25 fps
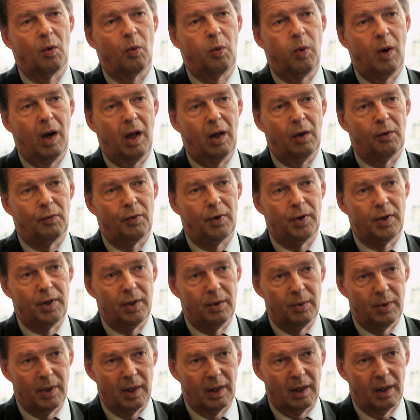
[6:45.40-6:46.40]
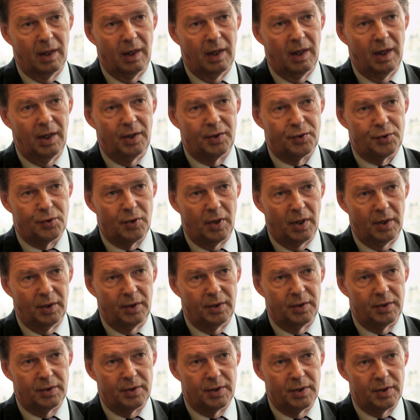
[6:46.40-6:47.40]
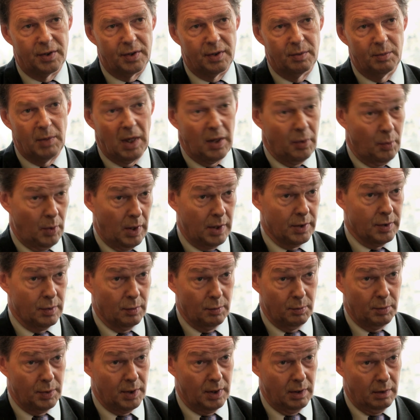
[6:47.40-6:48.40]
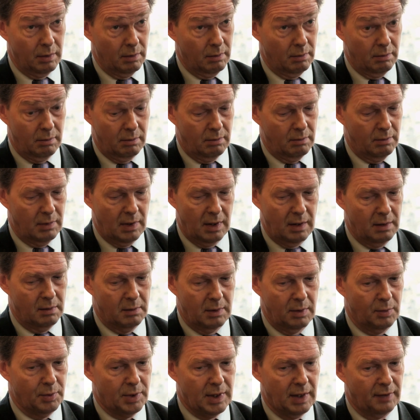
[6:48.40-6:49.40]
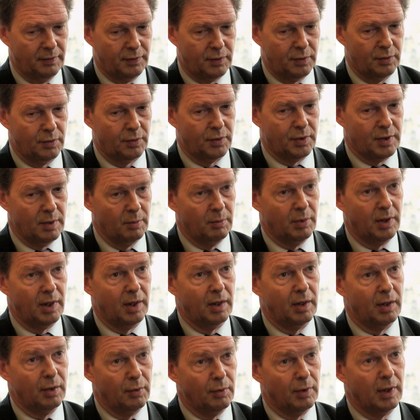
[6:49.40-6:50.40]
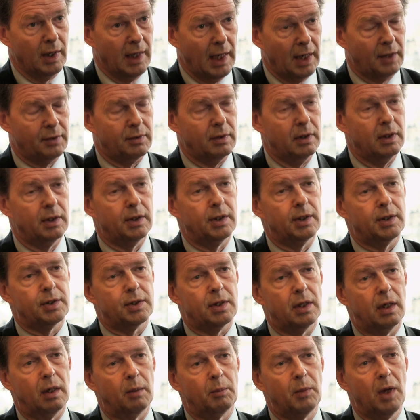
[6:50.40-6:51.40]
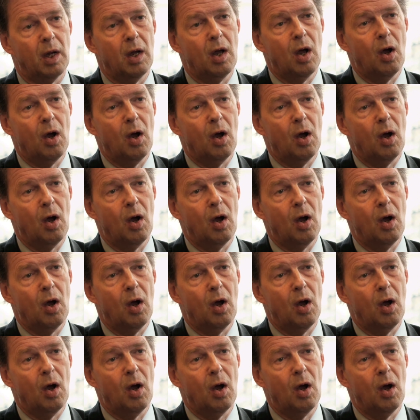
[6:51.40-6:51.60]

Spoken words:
while renewing its Trident system, otherwise it would have to simply unilaterally disarm,